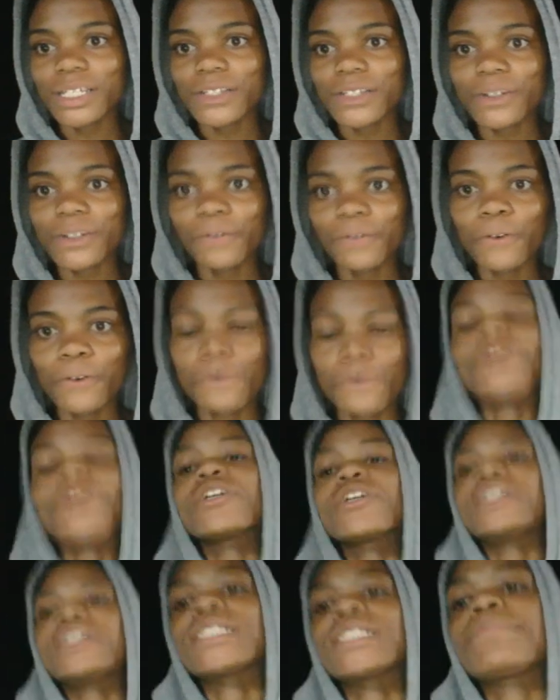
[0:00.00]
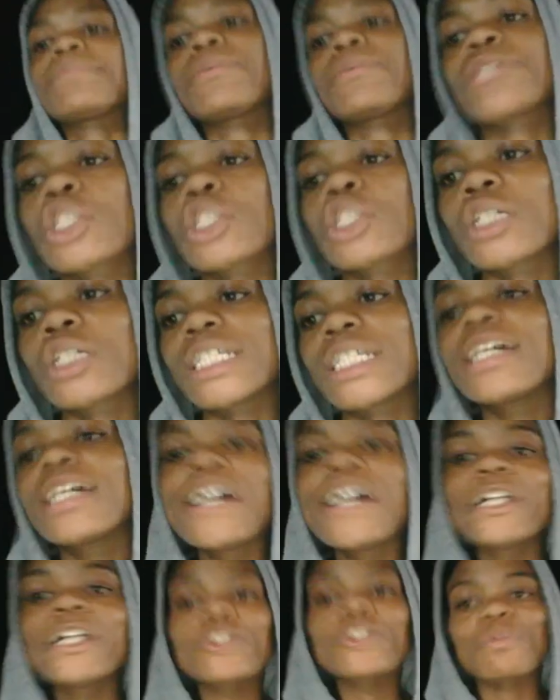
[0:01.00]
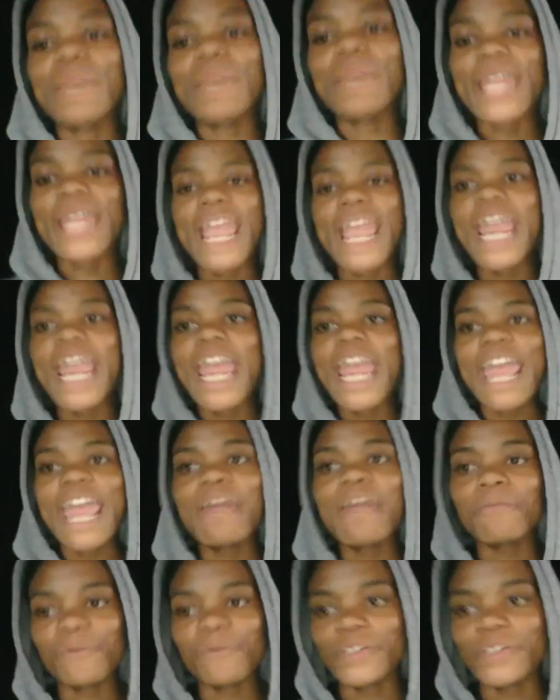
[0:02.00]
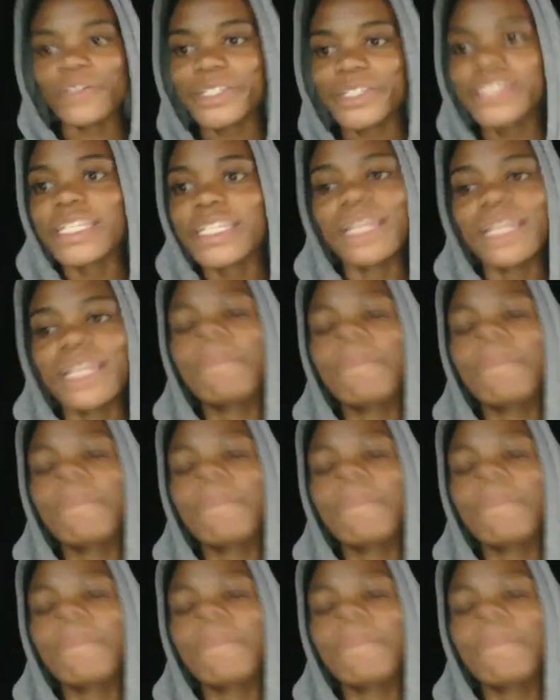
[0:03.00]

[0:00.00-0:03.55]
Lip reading: for the repository to make MVC.